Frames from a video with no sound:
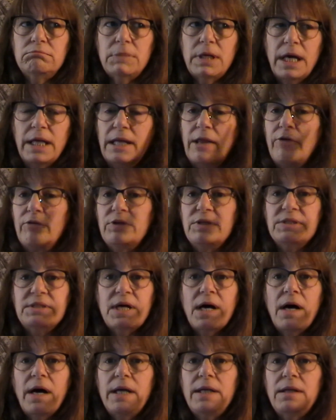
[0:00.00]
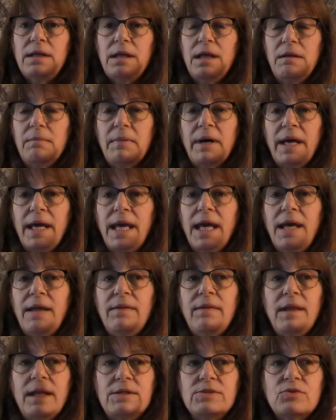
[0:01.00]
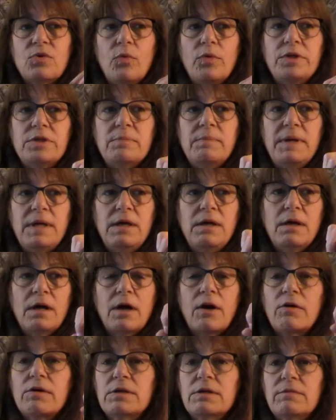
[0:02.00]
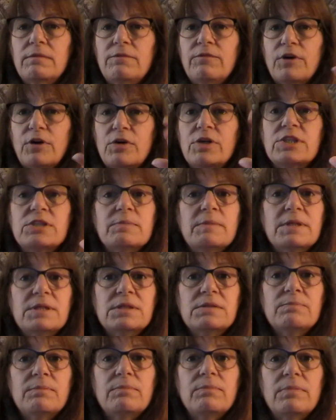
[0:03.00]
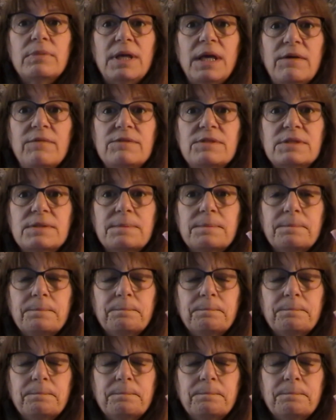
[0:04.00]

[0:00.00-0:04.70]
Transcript: another design in my head that's going to be for Christmas gifts.